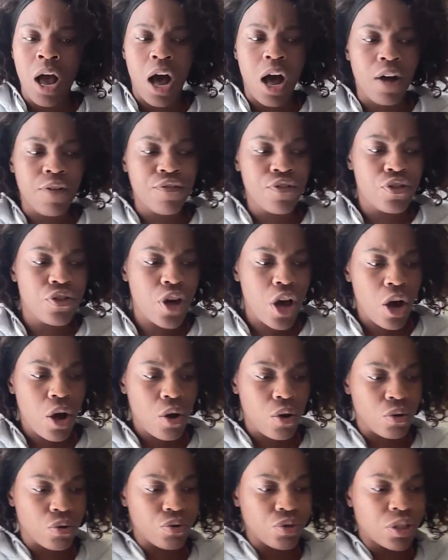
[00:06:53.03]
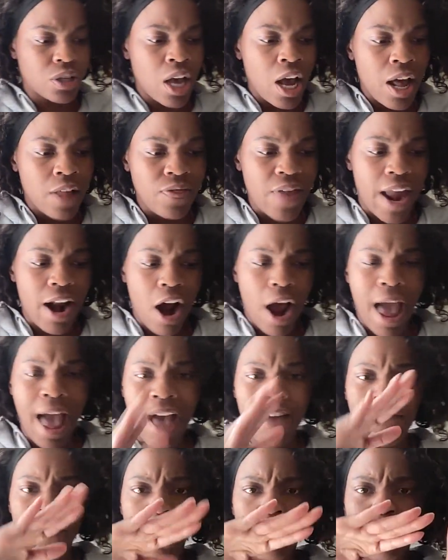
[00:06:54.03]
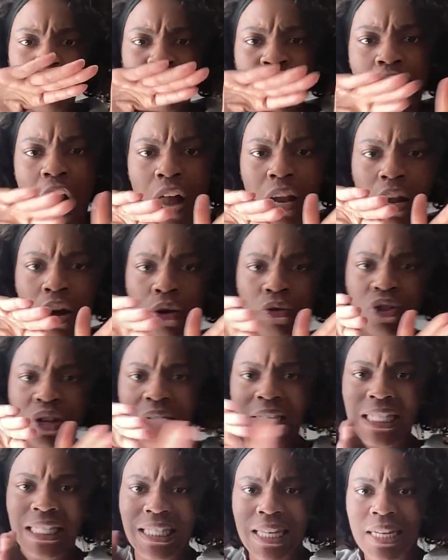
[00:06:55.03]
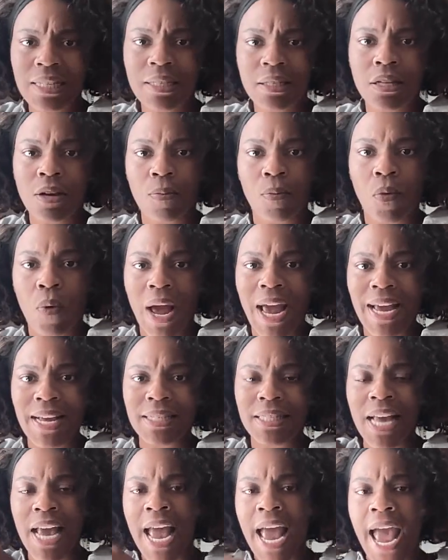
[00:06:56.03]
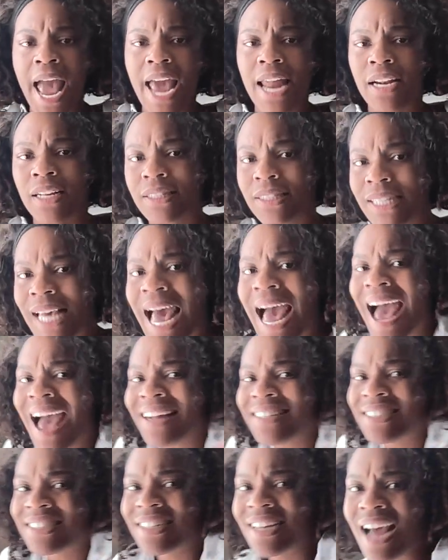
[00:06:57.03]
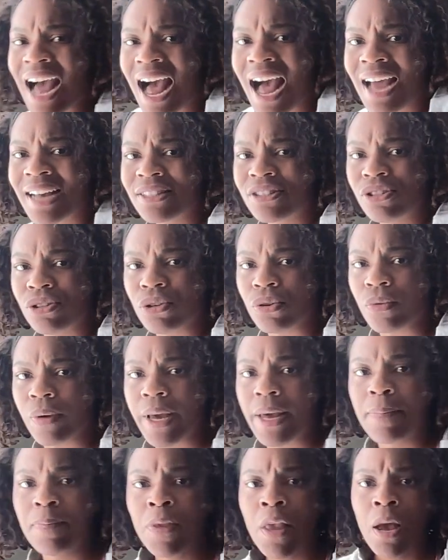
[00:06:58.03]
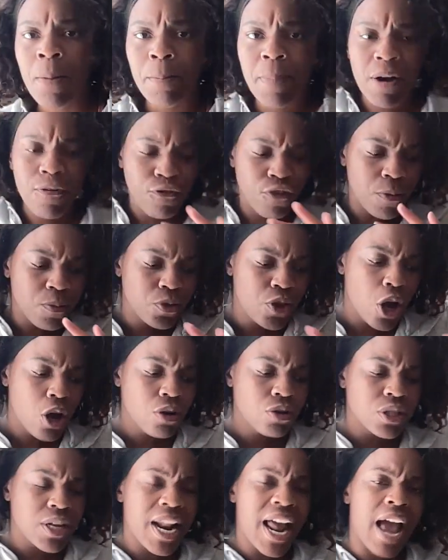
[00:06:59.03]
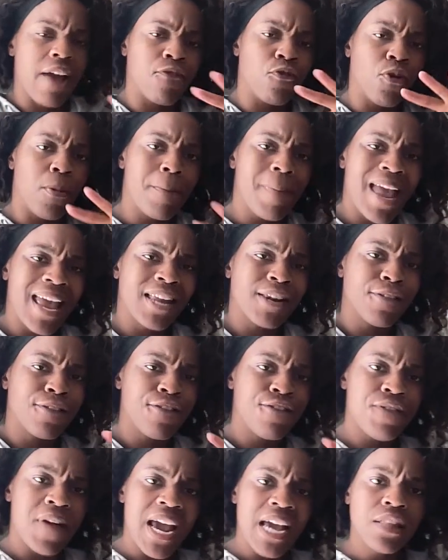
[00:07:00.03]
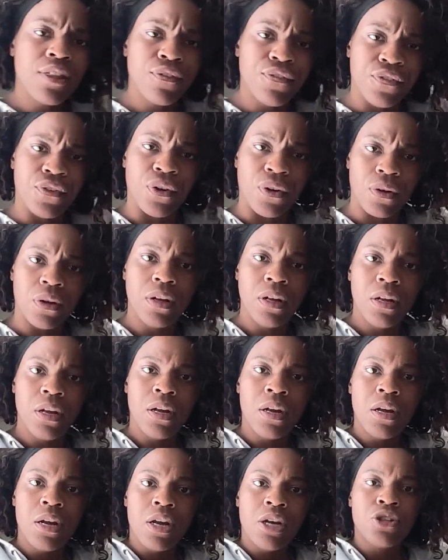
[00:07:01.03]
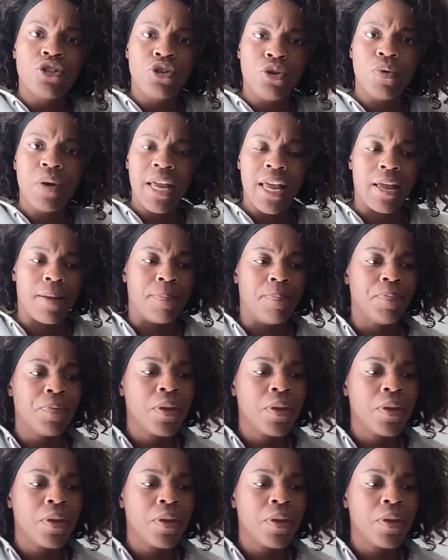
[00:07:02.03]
of those that have followed the system ways and attached God to it, but from those that have remained faithful to him.